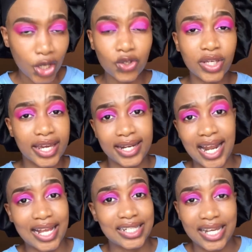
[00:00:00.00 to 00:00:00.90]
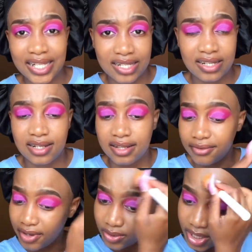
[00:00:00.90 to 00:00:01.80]
You can like test the
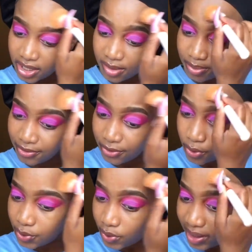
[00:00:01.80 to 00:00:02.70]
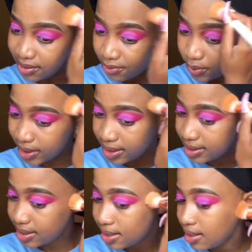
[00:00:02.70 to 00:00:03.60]
foundation before you leave with it,